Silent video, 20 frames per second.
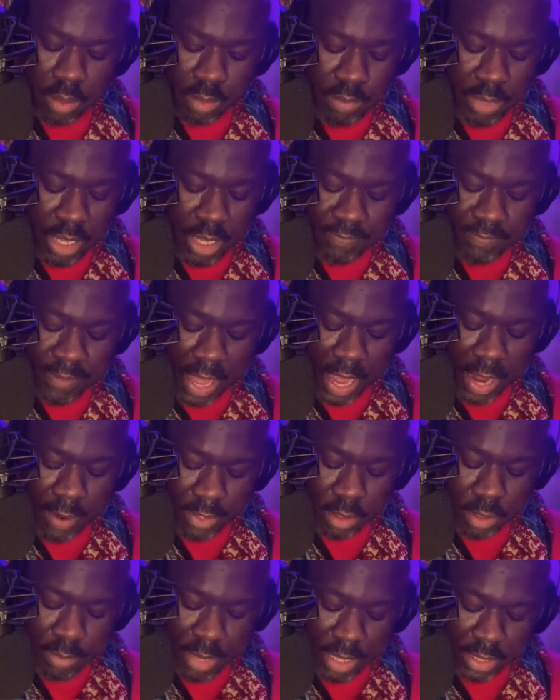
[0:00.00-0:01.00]
Big fire
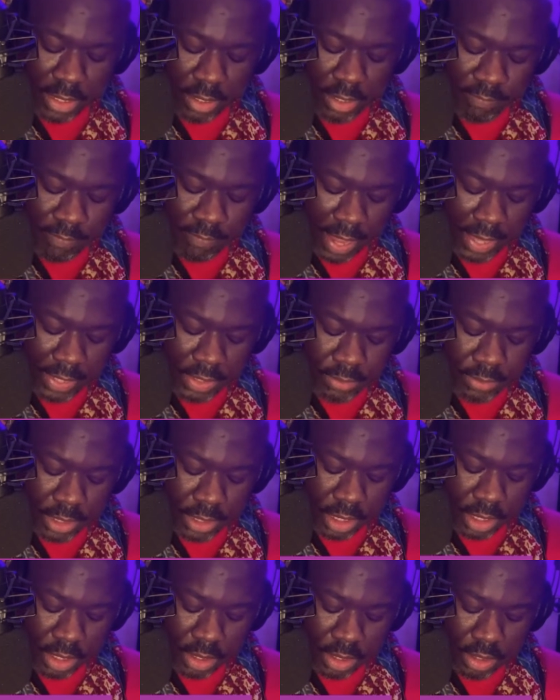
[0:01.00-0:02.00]
at the melanin
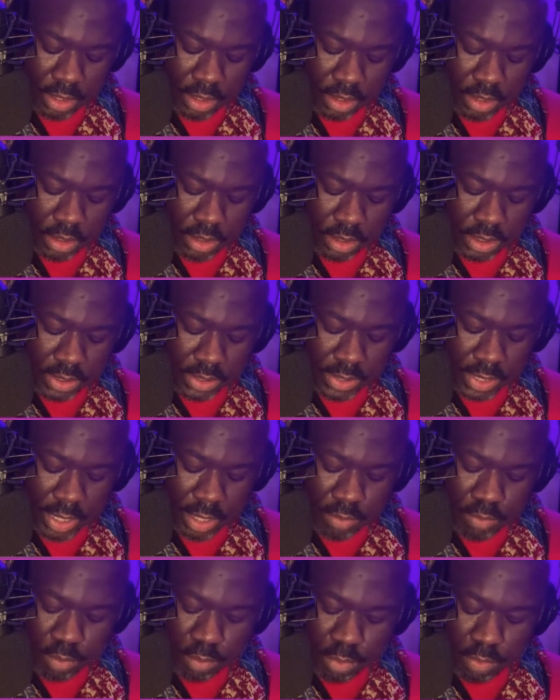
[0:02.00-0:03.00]
factory, she
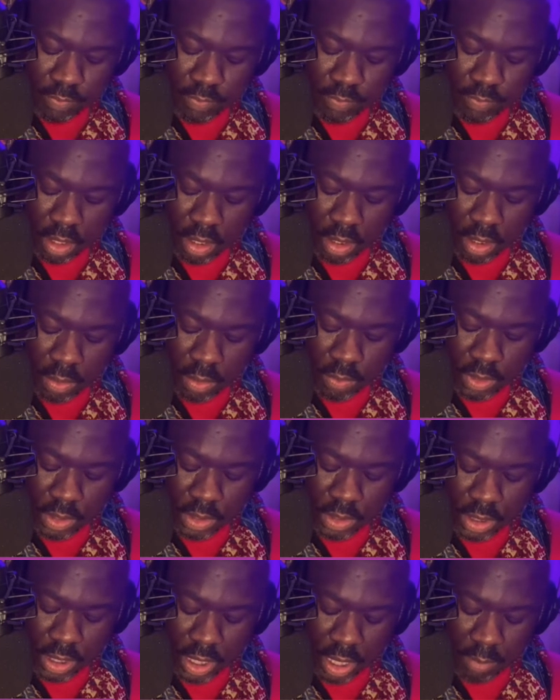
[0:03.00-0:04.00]
said, removing her coat as
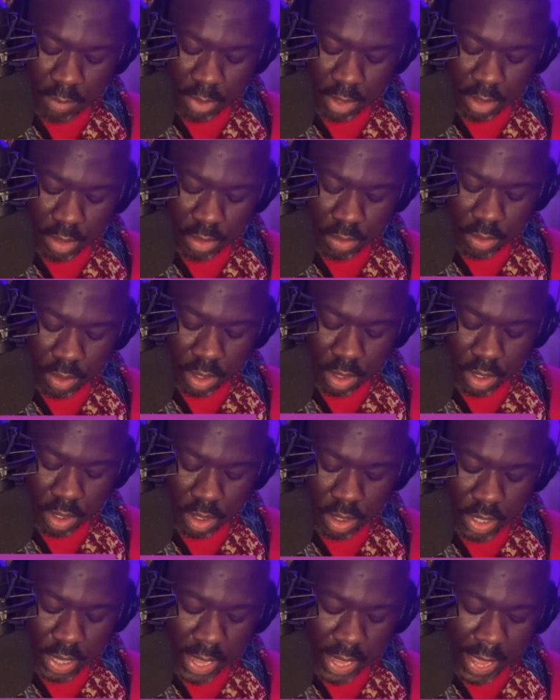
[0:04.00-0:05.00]
she came in the door.
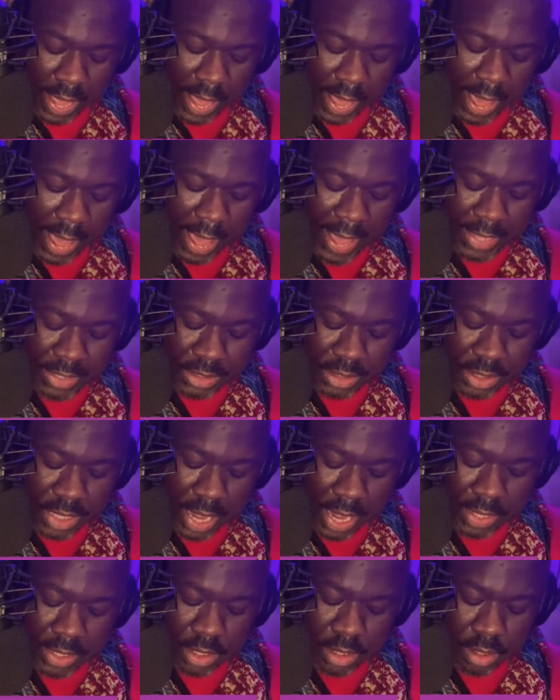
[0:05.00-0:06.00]
Ash
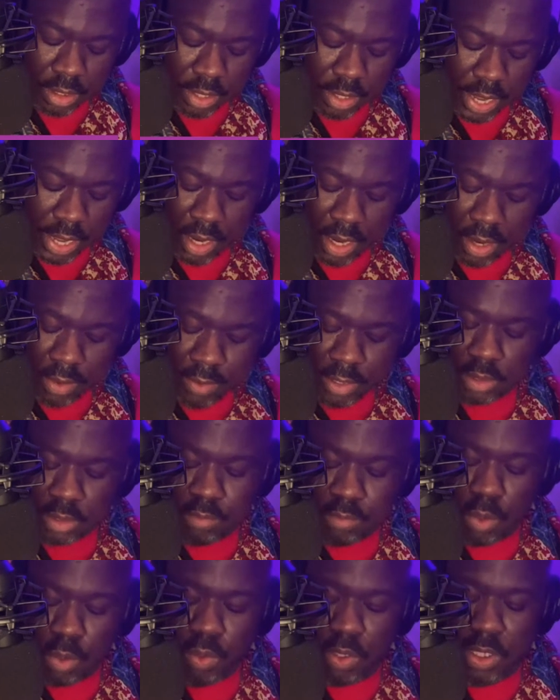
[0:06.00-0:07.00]
dotted her hair and
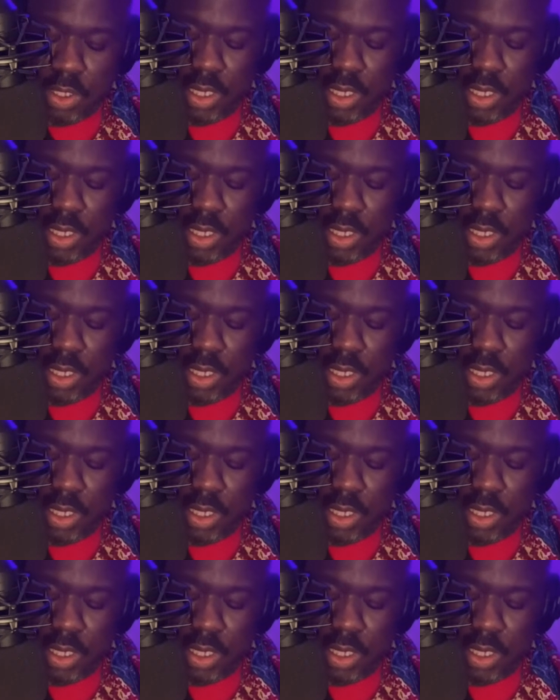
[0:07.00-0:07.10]
smoke